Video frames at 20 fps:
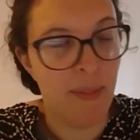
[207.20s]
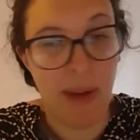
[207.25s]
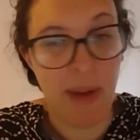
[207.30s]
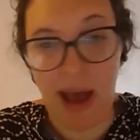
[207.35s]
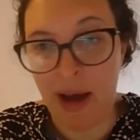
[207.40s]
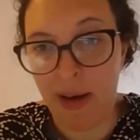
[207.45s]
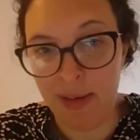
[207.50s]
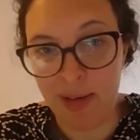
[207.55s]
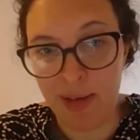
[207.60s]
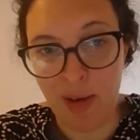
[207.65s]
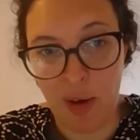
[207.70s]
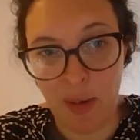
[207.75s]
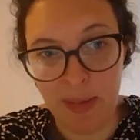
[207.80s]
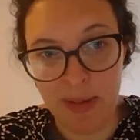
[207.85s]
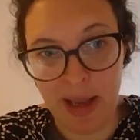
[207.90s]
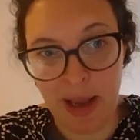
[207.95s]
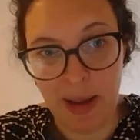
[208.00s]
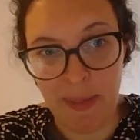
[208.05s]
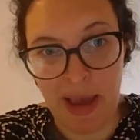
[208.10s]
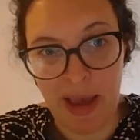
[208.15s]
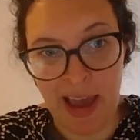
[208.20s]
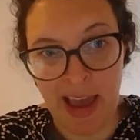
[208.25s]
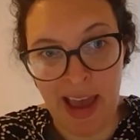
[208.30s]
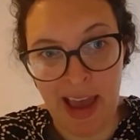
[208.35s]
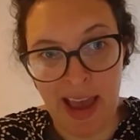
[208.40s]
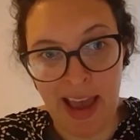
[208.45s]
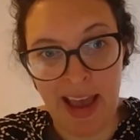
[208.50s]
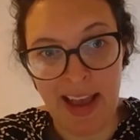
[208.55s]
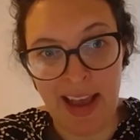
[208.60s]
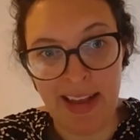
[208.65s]
our top tip
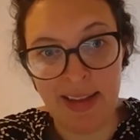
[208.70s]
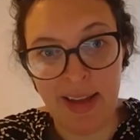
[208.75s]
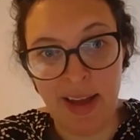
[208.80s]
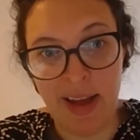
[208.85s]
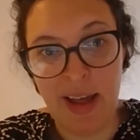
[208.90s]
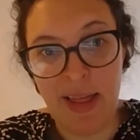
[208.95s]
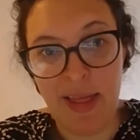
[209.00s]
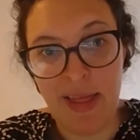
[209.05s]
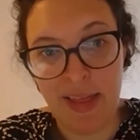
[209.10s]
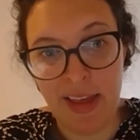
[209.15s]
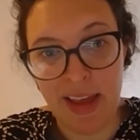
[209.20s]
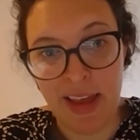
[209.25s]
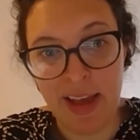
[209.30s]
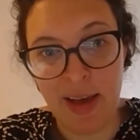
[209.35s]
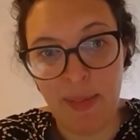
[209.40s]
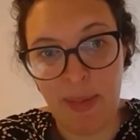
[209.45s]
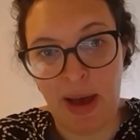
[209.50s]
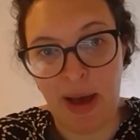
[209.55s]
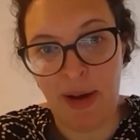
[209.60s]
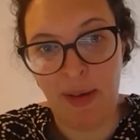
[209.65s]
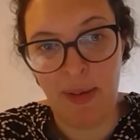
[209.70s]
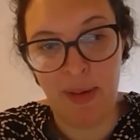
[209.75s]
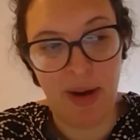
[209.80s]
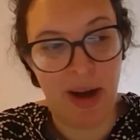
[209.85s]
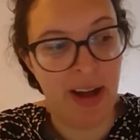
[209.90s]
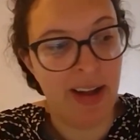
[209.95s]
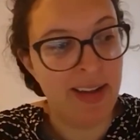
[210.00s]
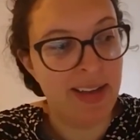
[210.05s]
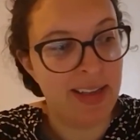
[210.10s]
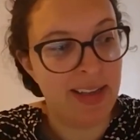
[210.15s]
here is think
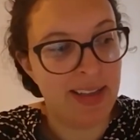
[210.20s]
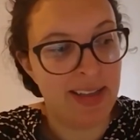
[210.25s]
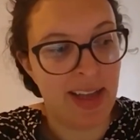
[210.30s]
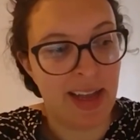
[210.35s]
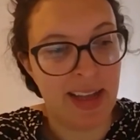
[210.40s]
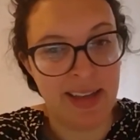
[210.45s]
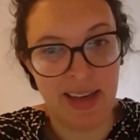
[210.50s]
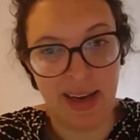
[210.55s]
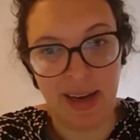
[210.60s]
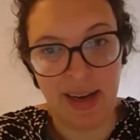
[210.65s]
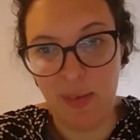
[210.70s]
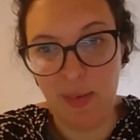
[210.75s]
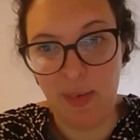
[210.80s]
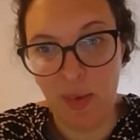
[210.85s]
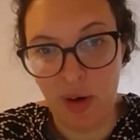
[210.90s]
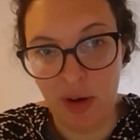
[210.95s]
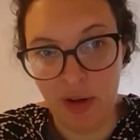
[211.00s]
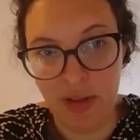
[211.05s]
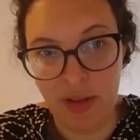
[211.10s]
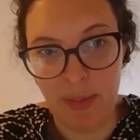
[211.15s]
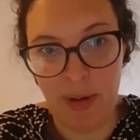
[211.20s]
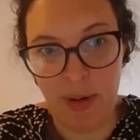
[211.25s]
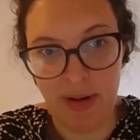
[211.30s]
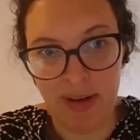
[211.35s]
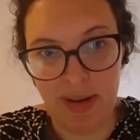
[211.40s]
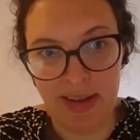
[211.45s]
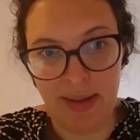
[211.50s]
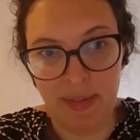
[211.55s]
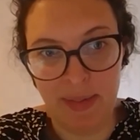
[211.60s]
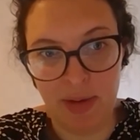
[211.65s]
about understanding what the
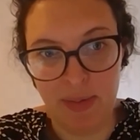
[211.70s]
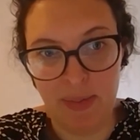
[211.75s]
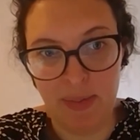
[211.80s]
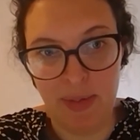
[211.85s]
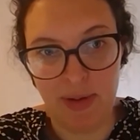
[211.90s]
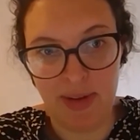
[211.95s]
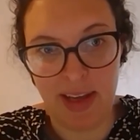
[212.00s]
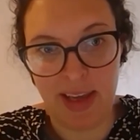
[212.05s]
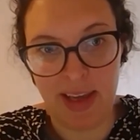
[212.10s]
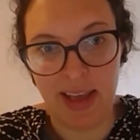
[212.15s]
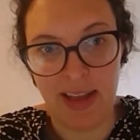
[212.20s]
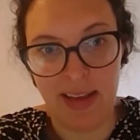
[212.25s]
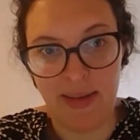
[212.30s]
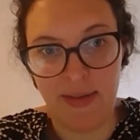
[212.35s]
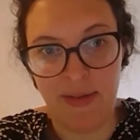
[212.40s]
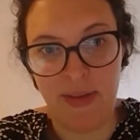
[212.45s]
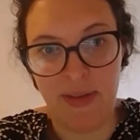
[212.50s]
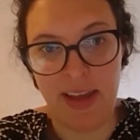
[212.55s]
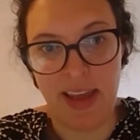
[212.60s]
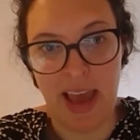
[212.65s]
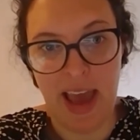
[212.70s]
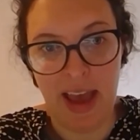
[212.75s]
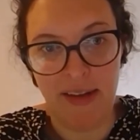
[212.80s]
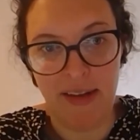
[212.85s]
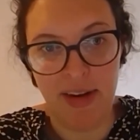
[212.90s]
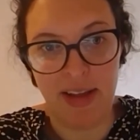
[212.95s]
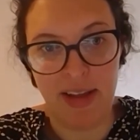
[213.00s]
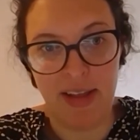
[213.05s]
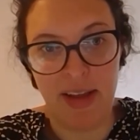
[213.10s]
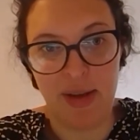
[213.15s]
policy mood music is for the
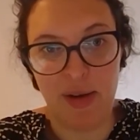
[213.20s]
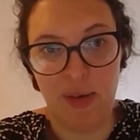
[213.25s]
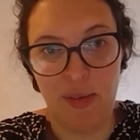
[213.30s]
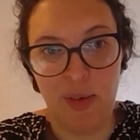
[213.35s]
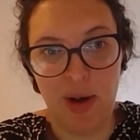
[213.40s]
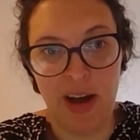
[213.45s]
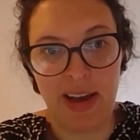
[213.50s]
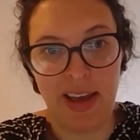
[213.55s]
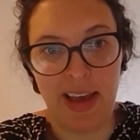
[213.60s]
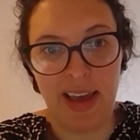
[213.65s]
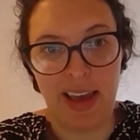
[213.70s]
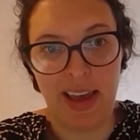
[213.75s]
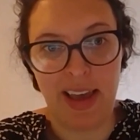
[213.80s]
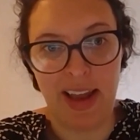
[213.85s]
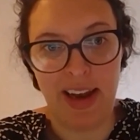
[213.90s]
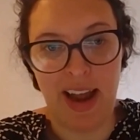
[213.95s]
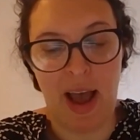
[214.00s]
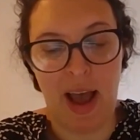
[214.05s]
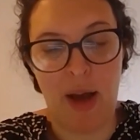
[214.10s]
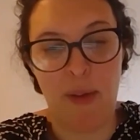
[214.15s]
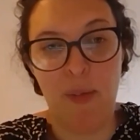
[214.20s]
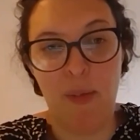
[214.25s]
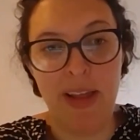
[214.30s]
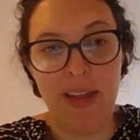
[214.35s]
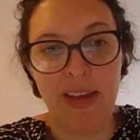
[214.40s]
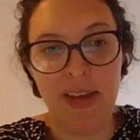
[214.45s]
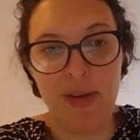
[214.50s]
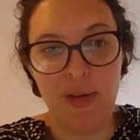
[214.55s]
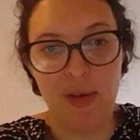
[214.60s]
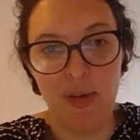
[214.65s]
area that you're working in and
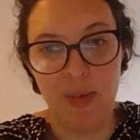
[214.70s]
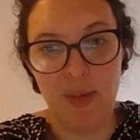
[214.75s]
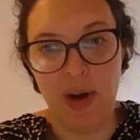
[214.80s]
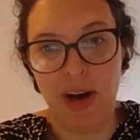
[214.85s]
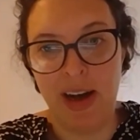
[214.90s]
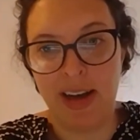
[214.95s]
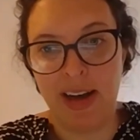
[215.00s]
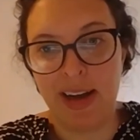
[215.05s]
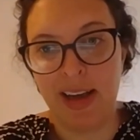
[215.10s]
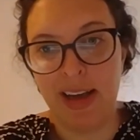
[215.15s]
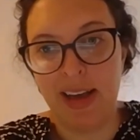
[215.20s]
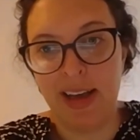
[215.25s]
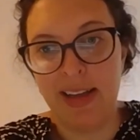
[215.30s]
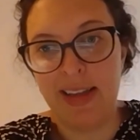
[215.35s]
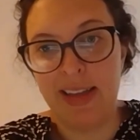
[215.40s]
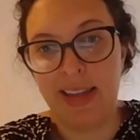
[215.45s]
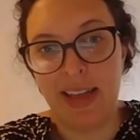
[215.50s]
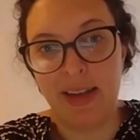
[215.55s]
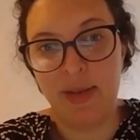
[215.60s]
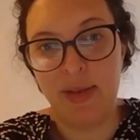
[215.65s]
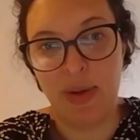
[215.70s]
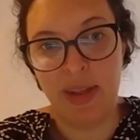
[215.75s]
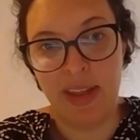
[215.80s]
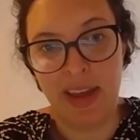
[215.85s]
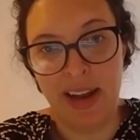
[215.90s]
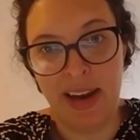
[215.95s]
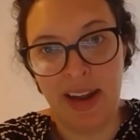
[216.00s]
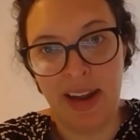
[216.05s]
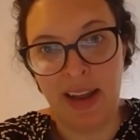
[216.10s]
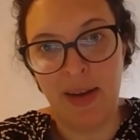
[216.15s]
whether your work sits
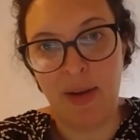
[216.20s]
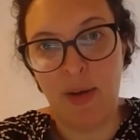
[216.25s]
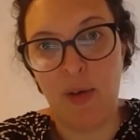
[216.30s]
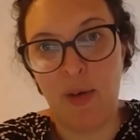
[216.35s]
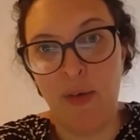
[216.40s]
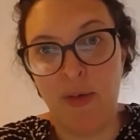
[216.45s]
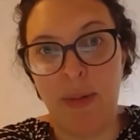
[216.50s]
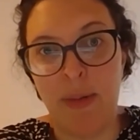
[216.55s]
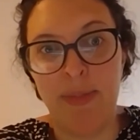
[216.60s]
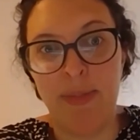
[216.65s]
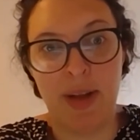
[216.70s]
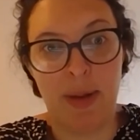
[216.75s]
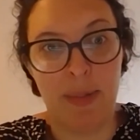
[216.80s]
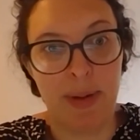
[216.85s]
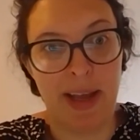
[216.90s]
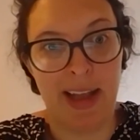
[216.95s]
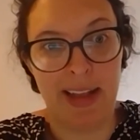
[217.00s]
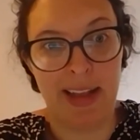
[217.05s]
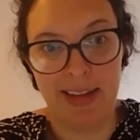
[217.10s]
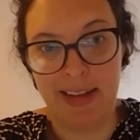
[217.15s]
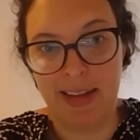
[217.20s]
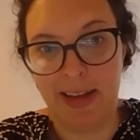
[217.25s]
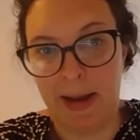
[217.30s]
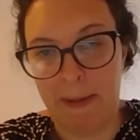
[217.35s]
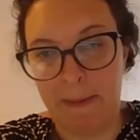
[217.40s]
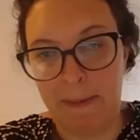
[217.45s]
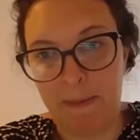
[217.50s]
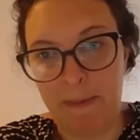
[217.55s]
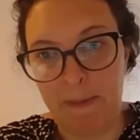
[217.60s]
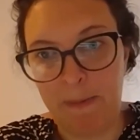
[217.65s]
within it or rubs up against
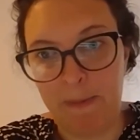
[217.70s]
it.